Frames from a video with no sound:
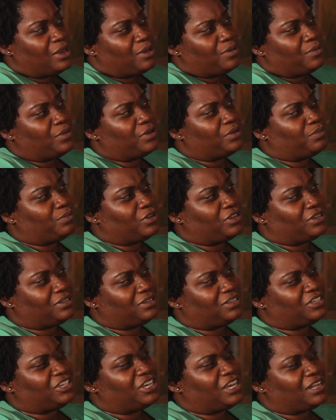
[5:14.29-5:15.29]

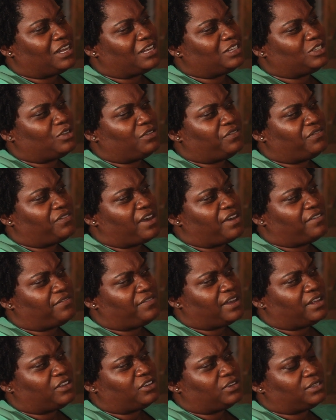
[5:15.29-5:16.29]
but shake that stuff
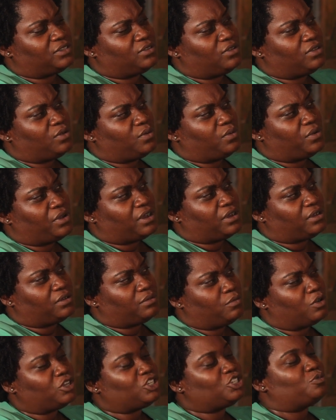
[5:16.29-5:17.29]
off and just do the work.
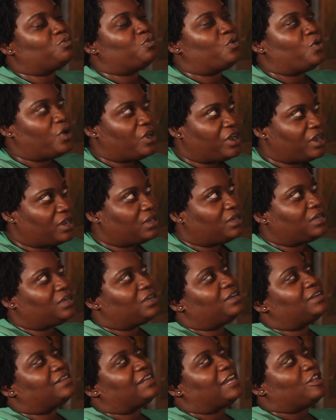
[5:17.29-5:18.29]
Much more
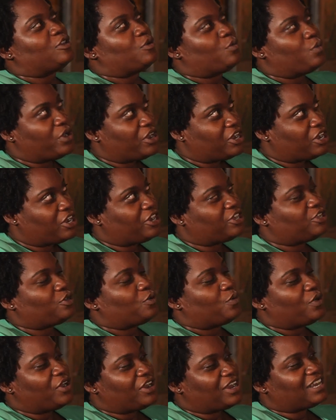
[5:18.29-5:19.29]
than the worker,
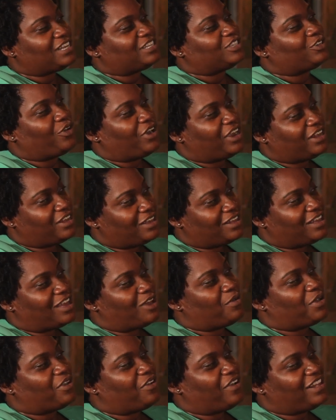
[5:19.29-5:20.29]
the work is greater,
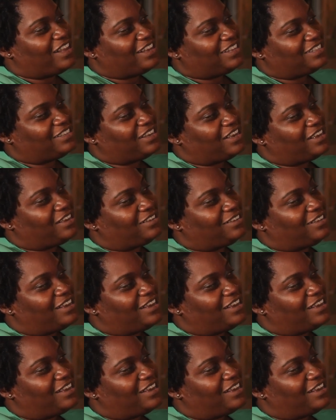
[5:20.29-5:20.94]
that's what Chronic say.